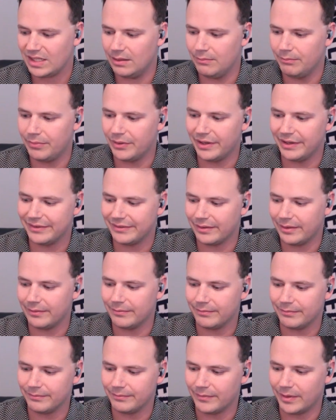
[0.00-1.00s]
but
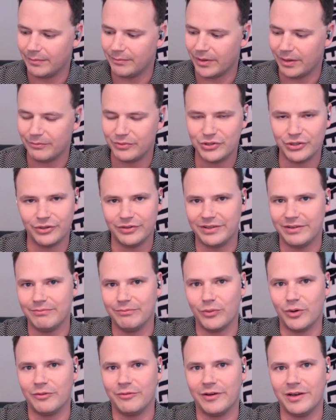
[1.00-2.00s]
I'm sure it's
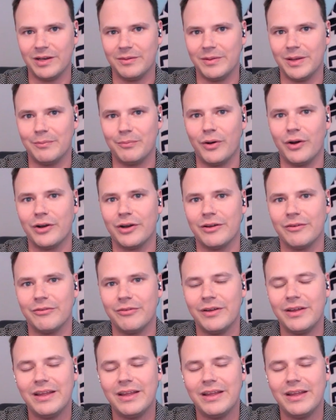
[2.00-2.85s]
even more fun to be a part of.